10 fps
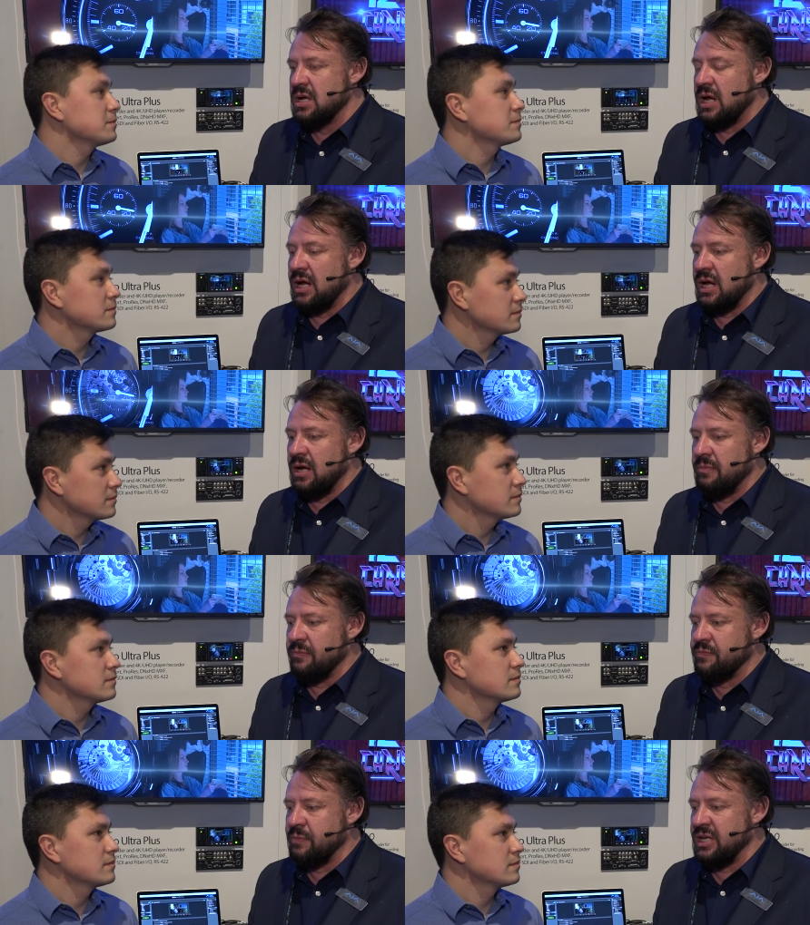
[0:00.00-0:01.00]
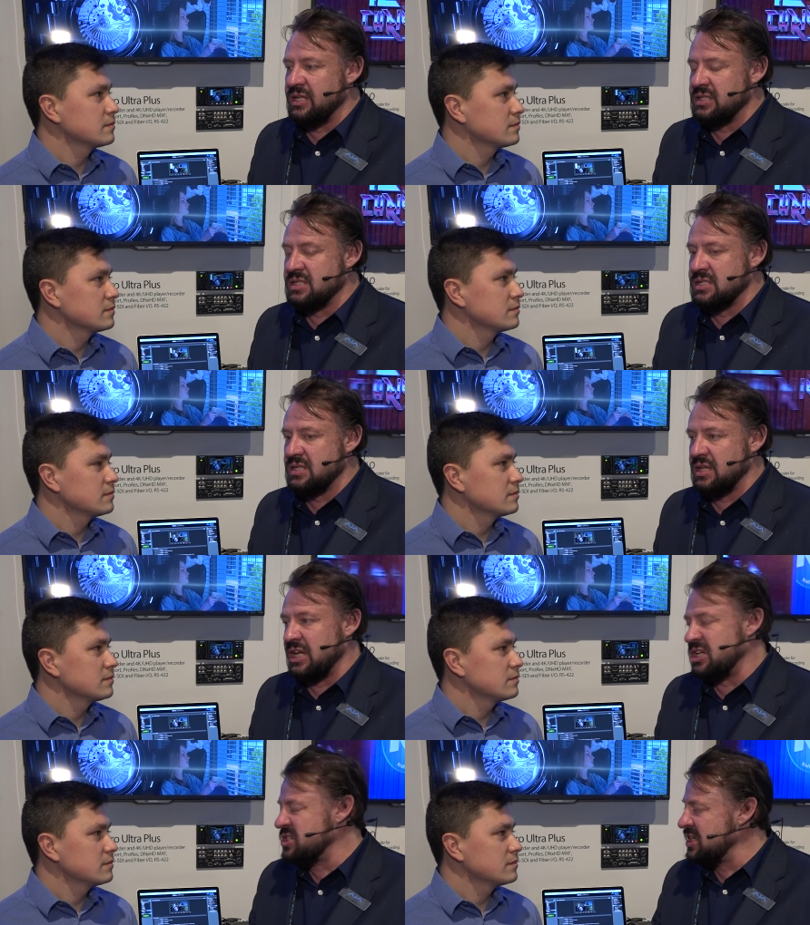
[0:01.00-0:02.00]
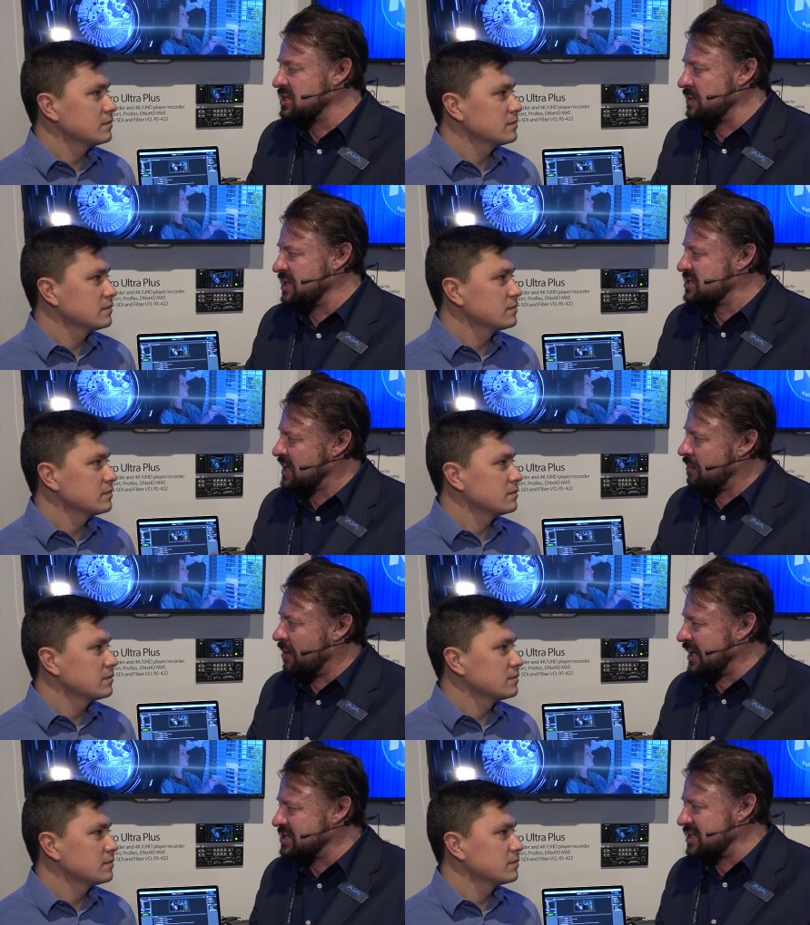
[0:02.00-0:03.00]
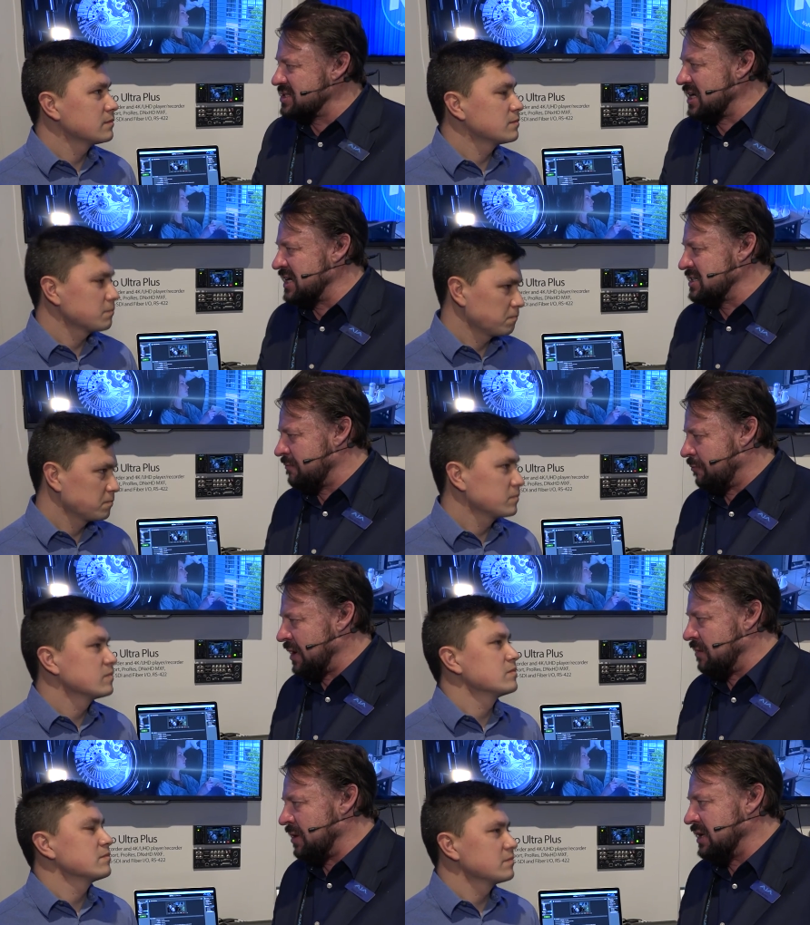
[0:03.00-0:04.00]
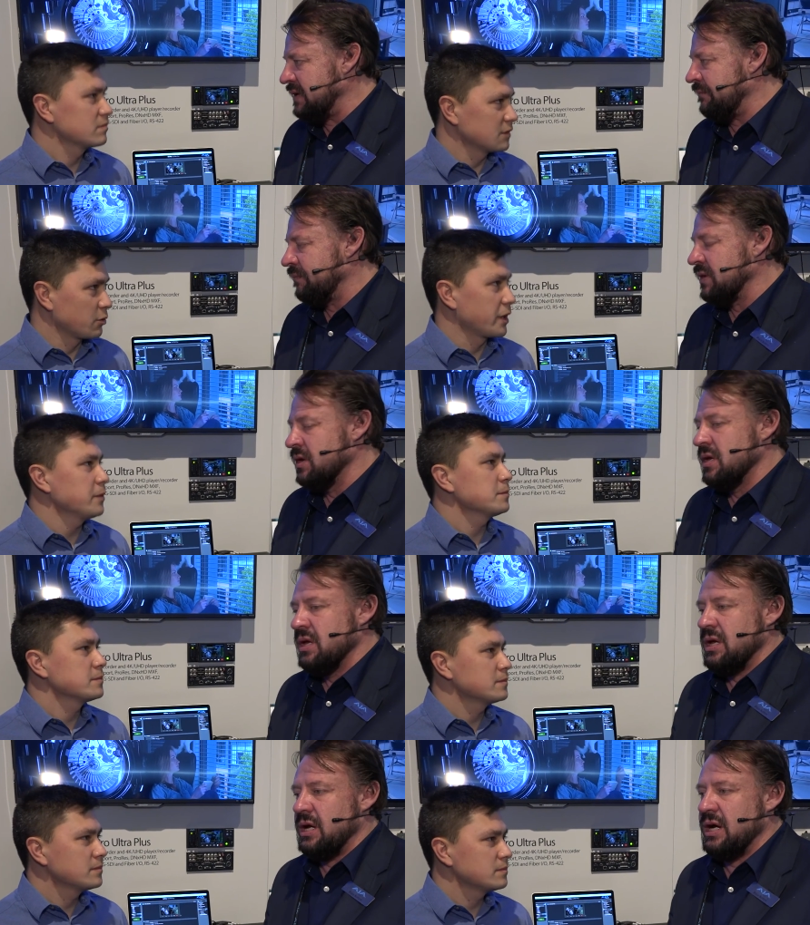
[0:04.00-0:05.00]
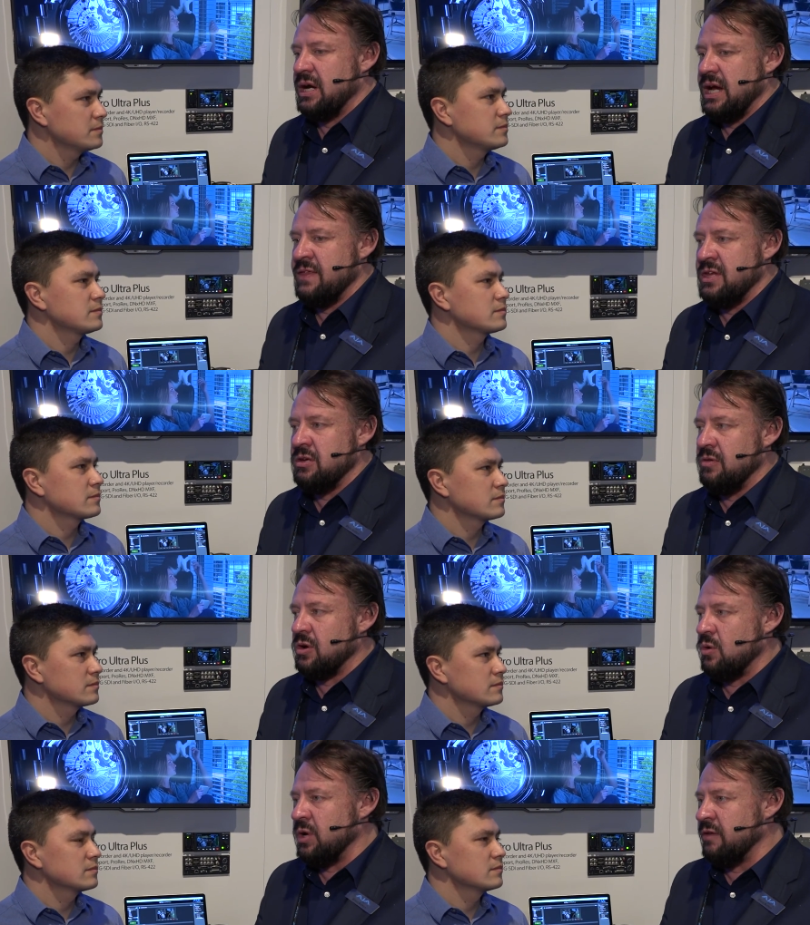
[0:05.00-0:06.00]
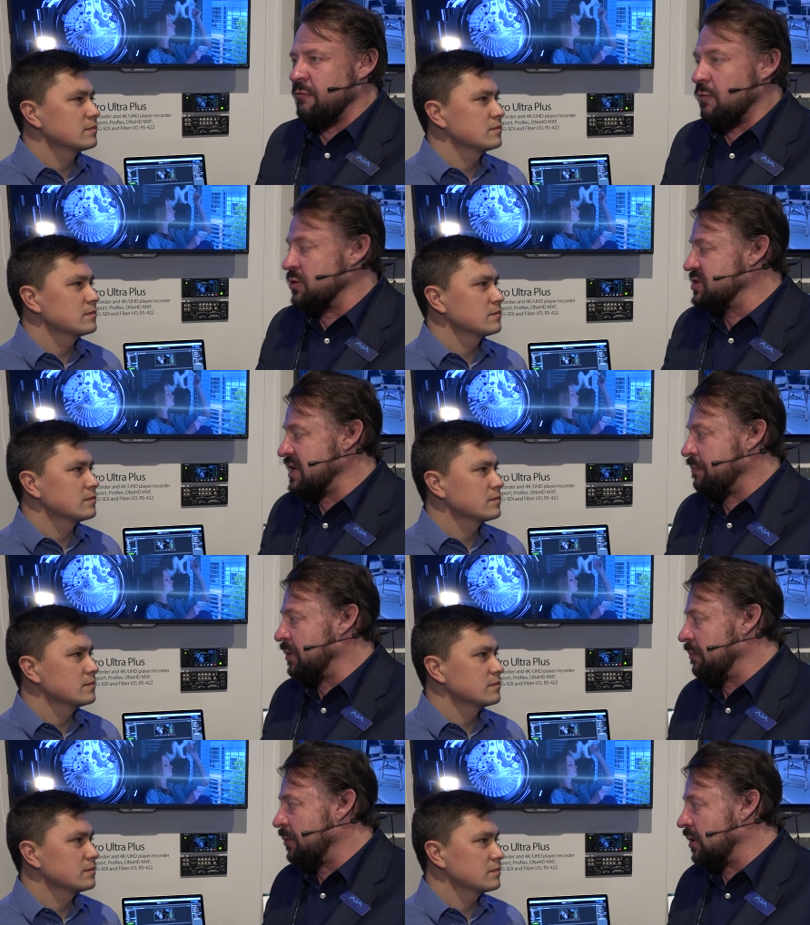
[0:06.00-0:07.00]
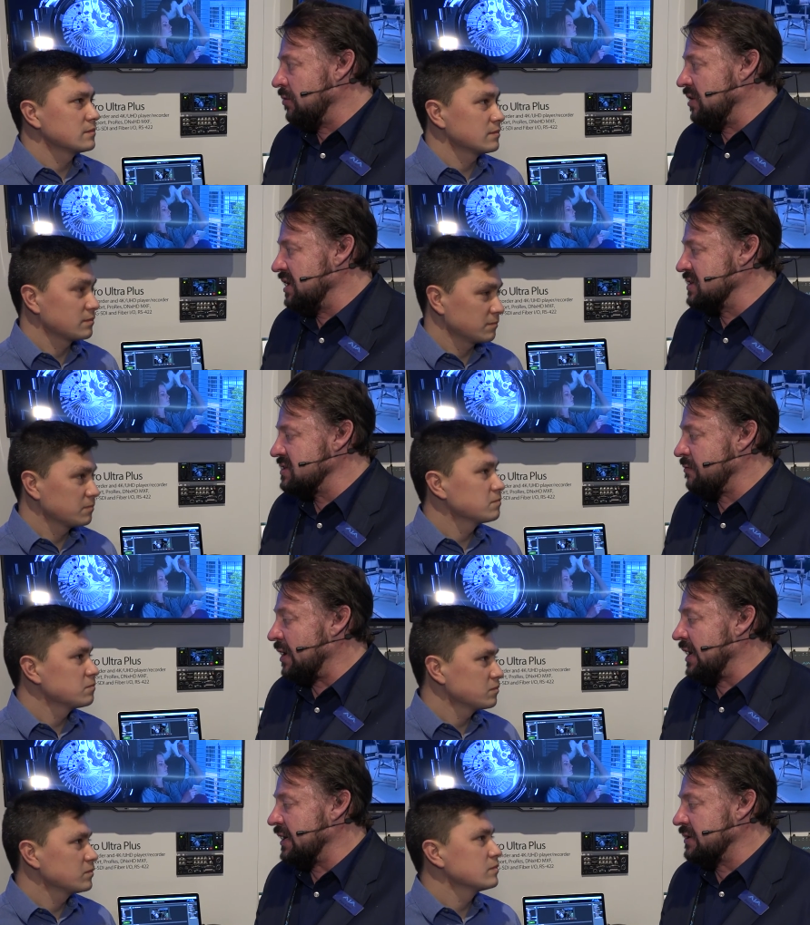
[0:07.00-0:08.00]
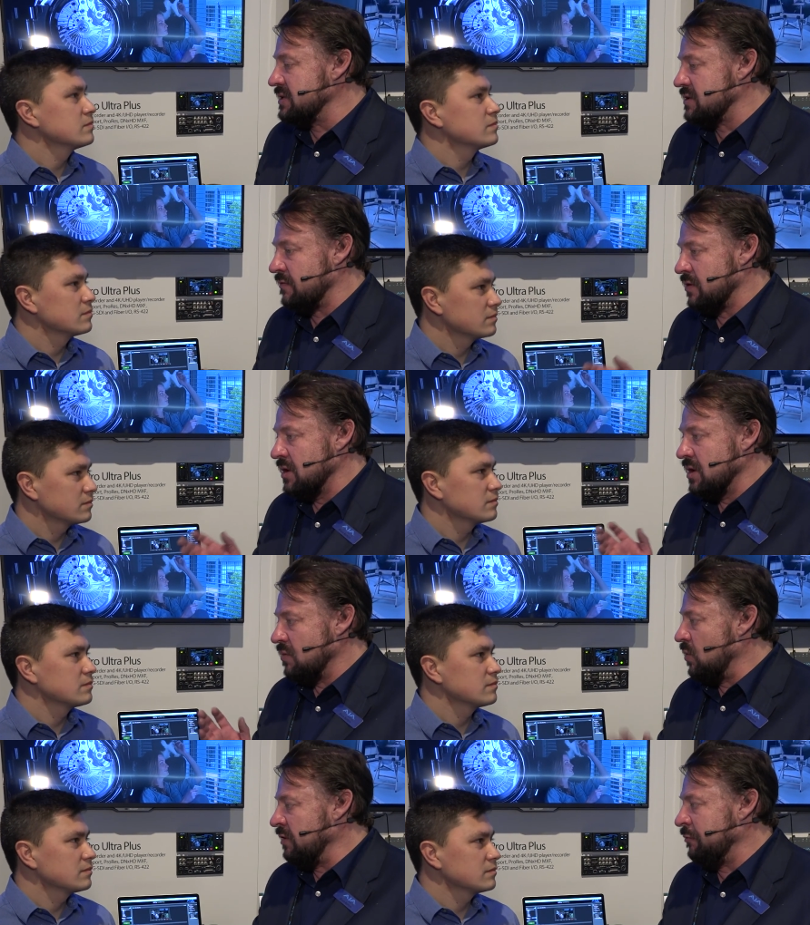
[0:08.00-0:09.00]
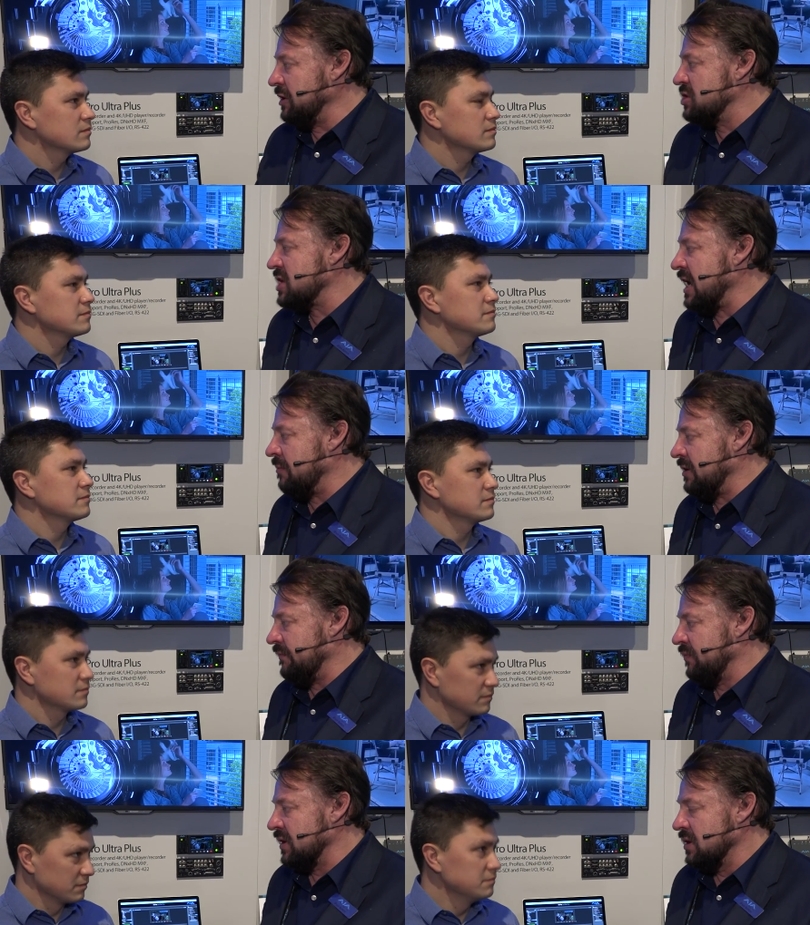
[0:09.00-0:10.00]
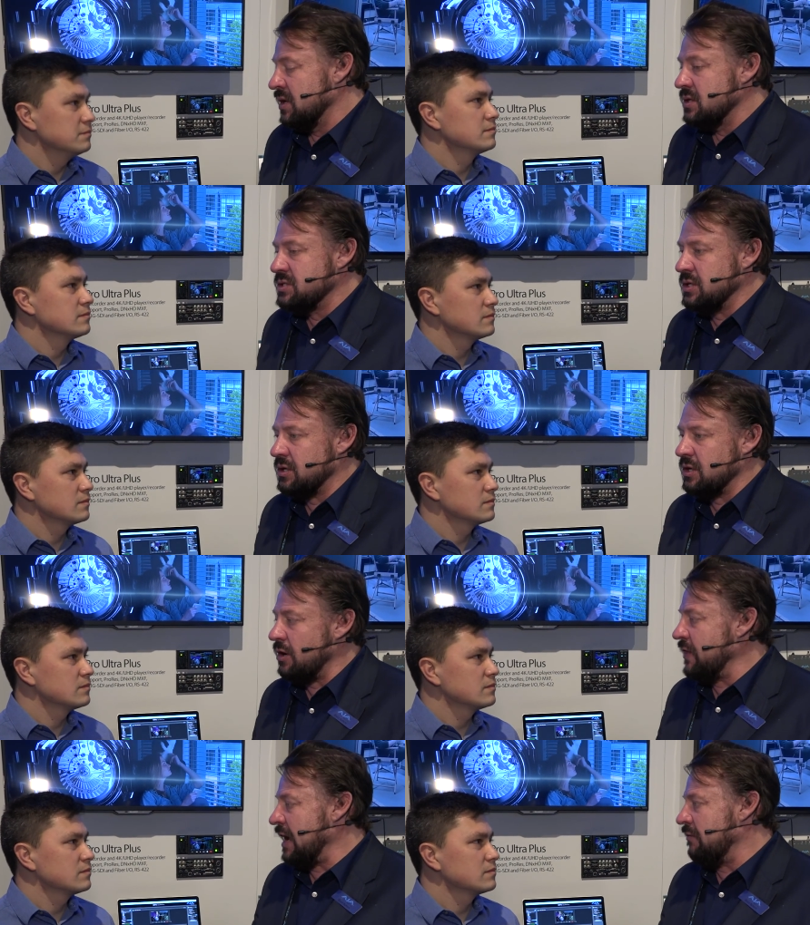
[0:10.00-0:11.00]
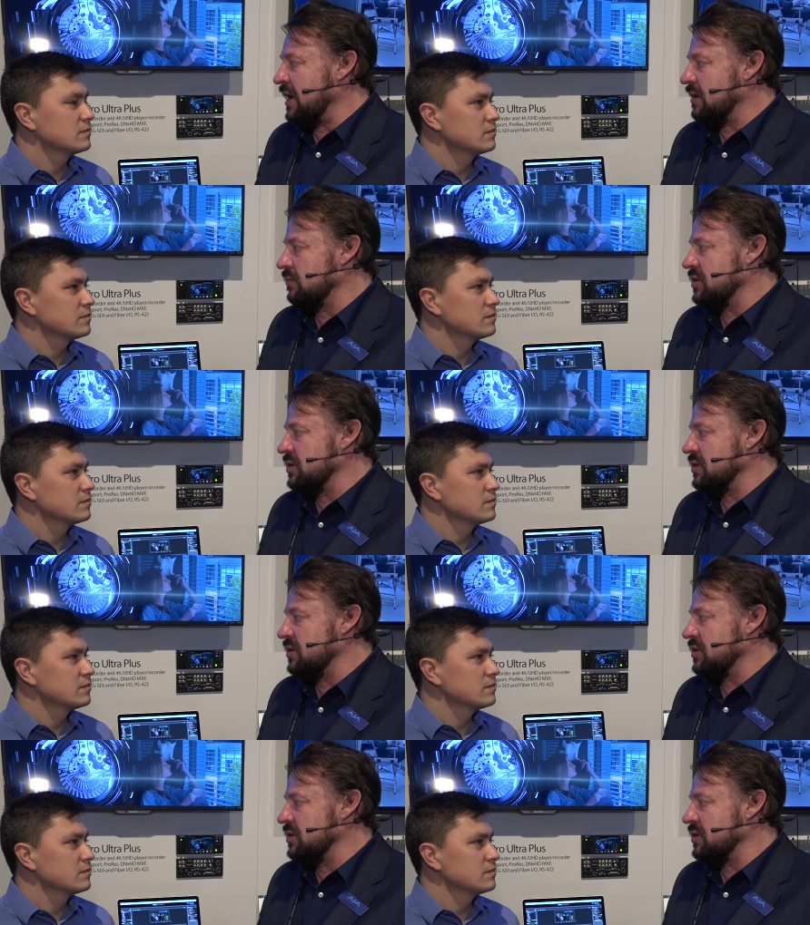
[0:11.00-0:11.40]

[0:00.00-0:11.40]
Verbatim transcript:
Speaker 1: Um, but it's they just need to be the same raster size and frame rate. Uh, and then you're recording four separate ProRes files, one for each camera. So you could go that route,